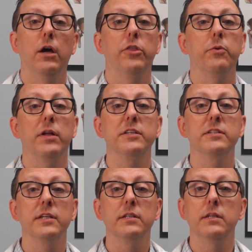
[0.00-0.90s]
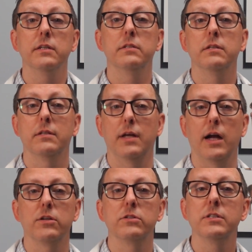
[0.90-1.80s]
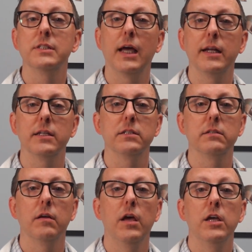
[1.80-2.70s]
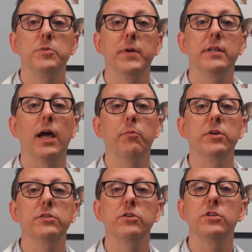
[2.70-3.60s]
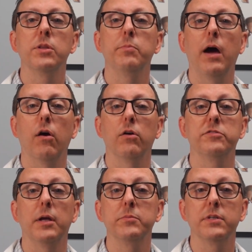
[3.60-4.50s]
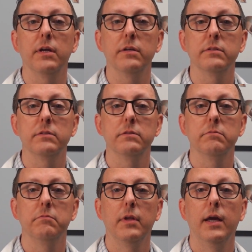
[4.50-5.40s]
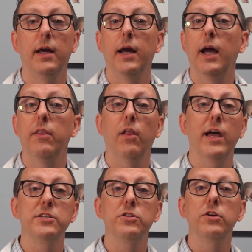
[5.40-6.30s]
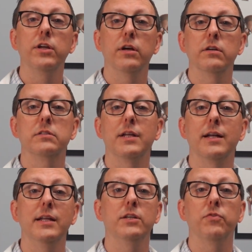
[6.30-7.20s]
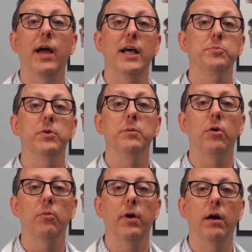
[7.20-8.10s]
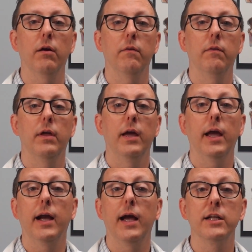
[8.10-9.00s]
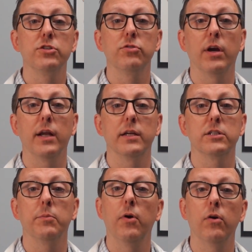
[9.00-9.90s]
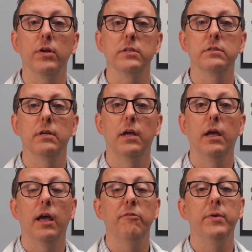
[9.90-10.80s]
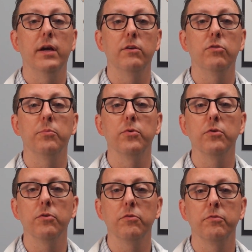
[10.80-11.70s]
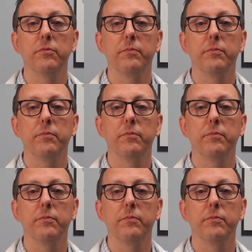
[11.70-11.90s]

Throughout the 60s, doctors and scientists spent time researching the power of stem cells. In the last 30 years, techniques for aspirating bone marrow and concentrating its components have begun to improve.